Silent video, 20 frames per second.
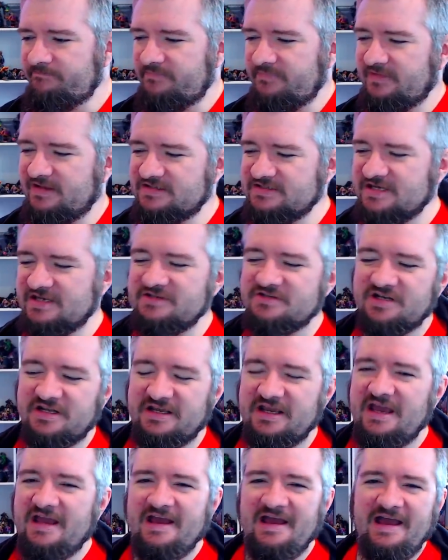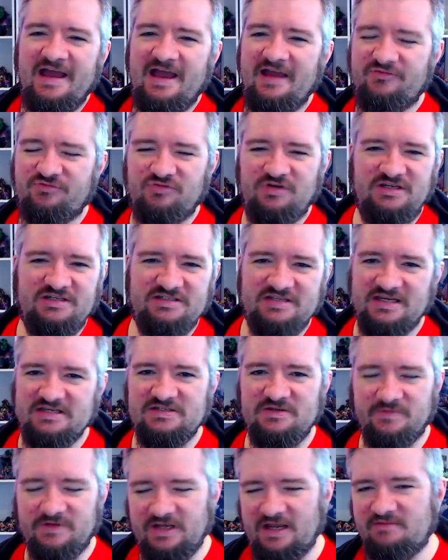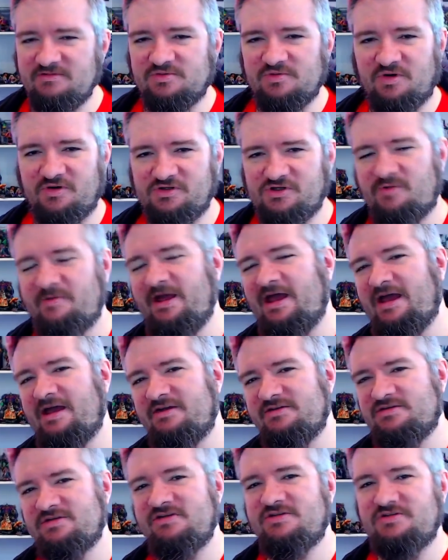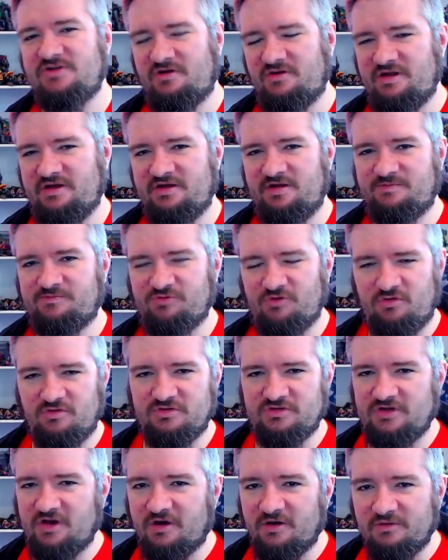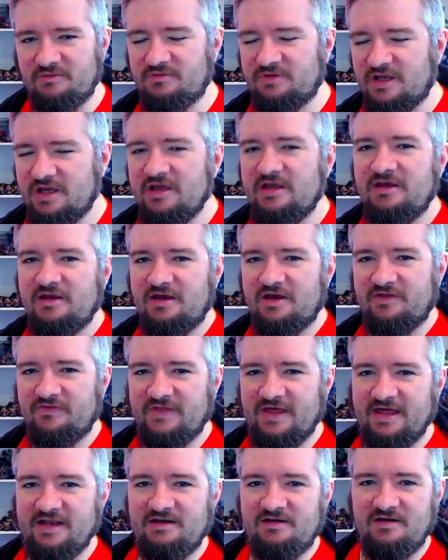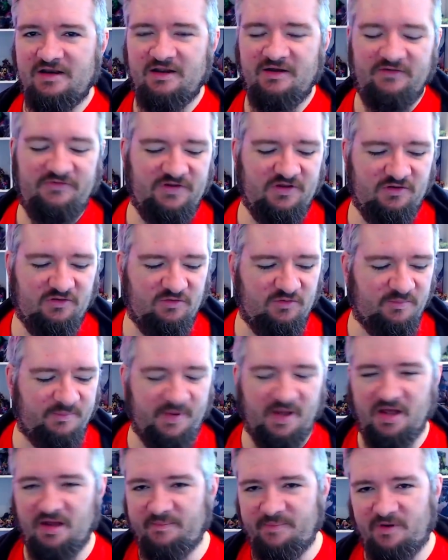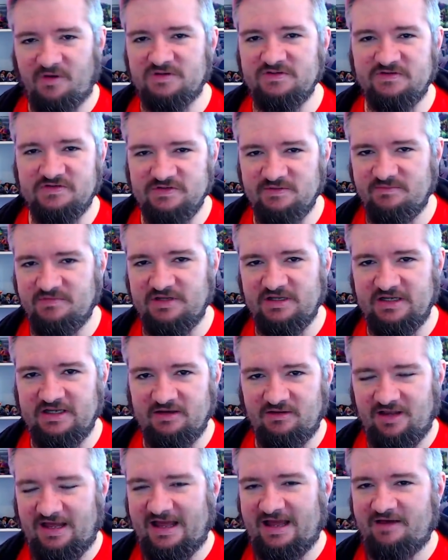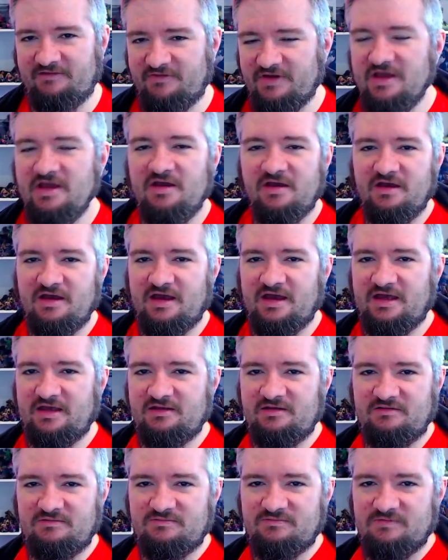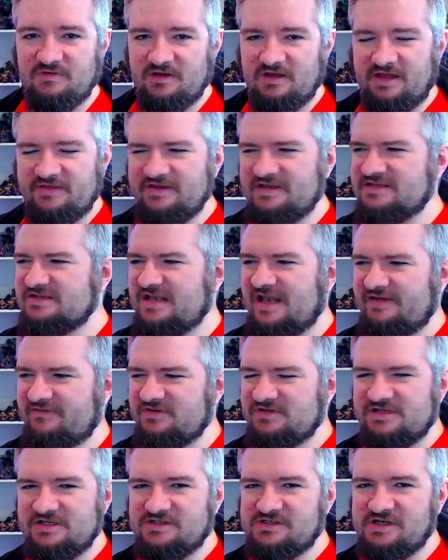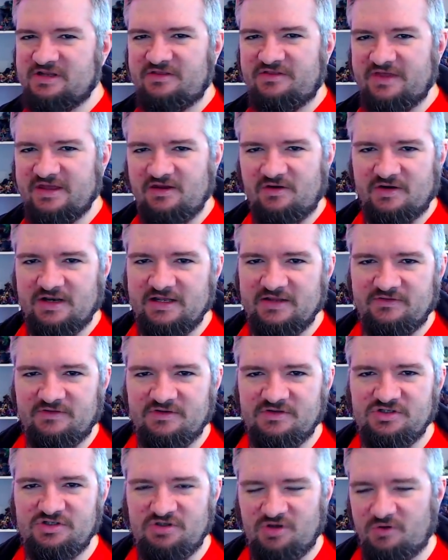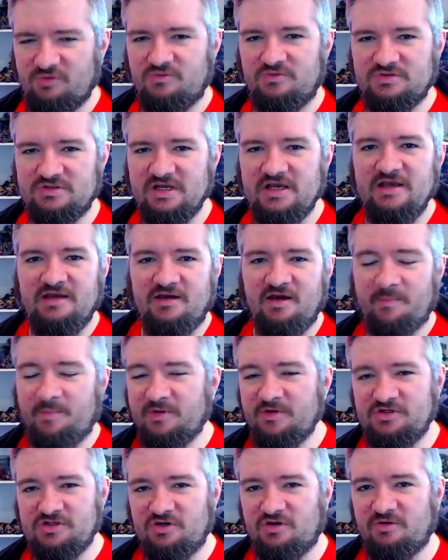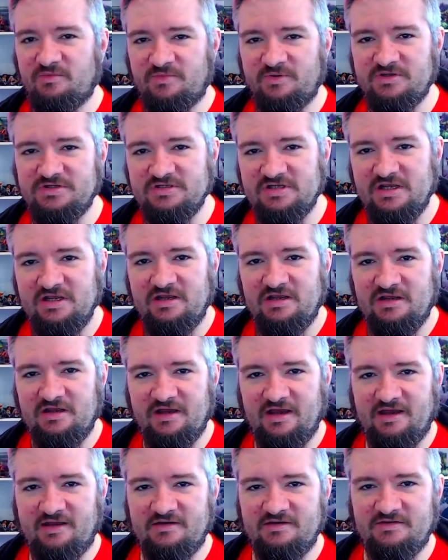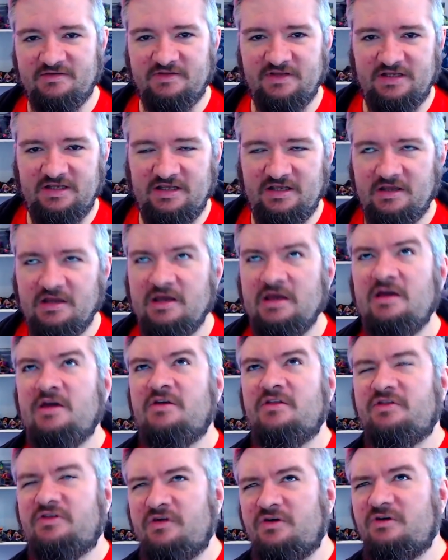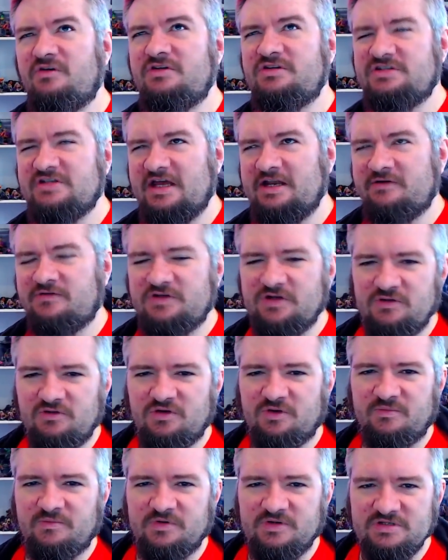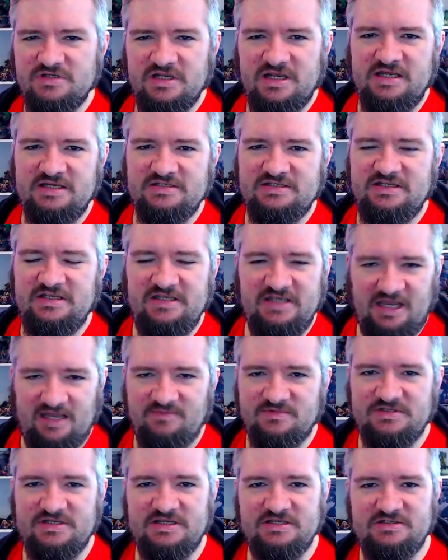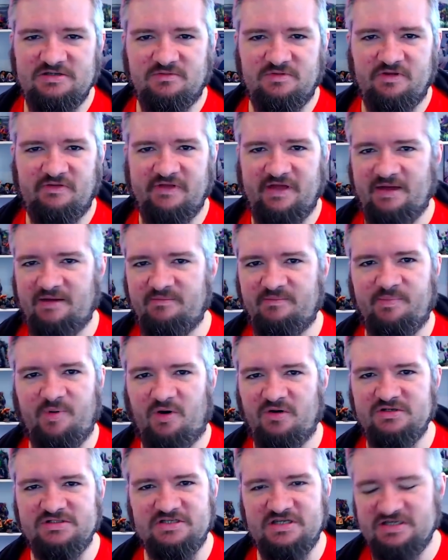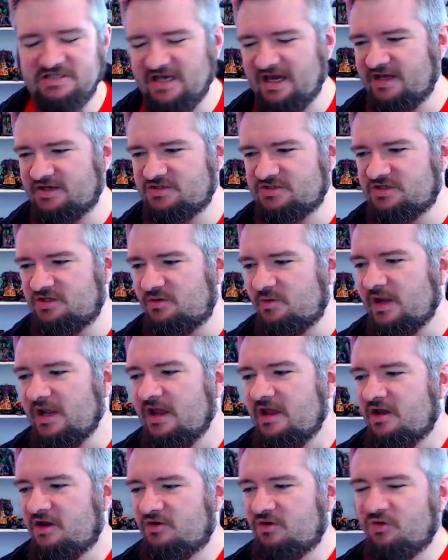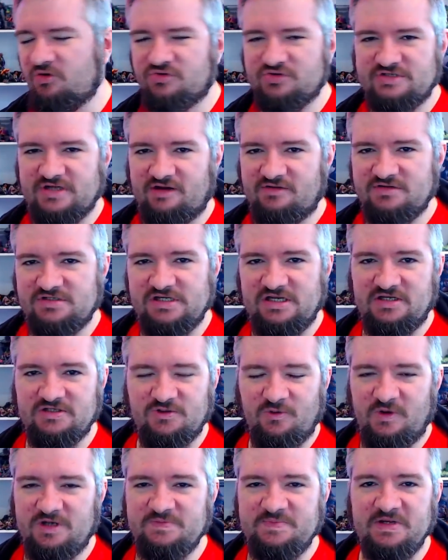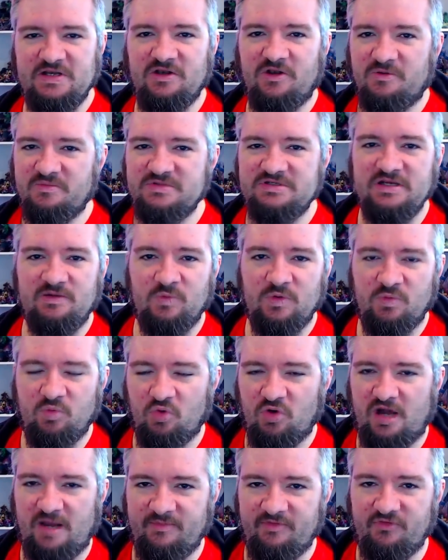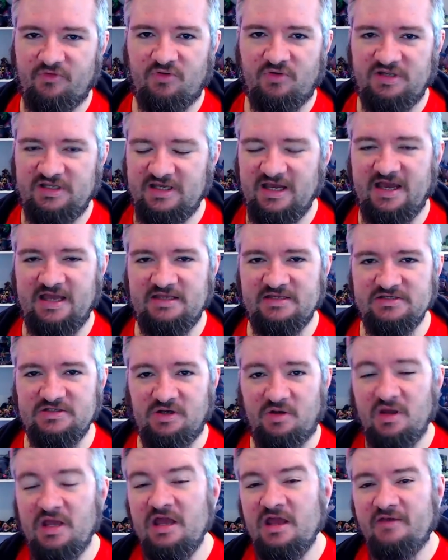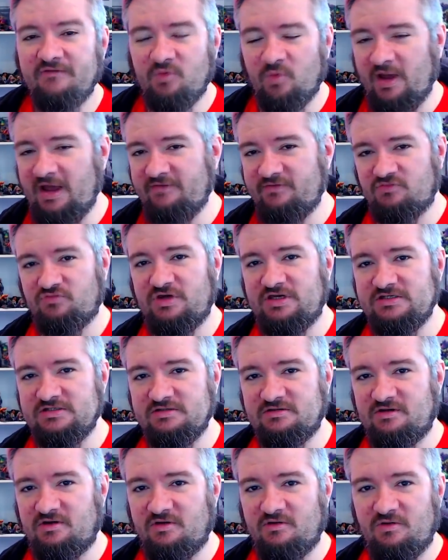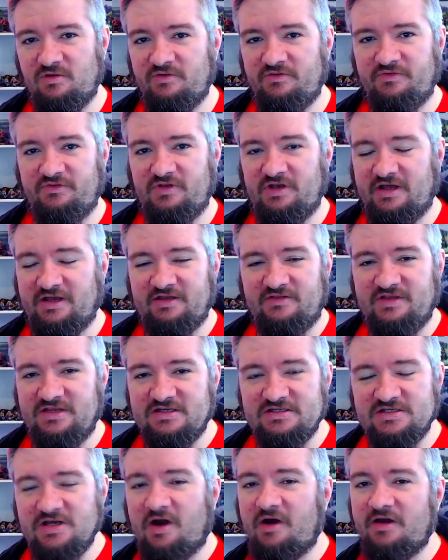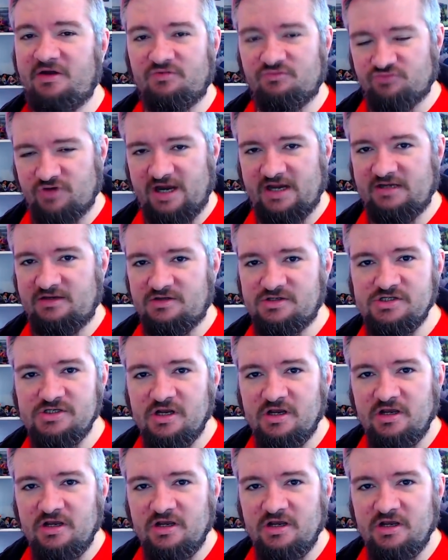essentially, every system that Games Workshop has got a product code, and then if you buy a box of something, it'll have I think it's 11-digit thing on it that shows a bunch of numbers, and the third set of 2 numbers is the game system that box is attached to, and Horus Heresy has always been lumped in with Warhammer 40k. So, for whatever reason, the entire range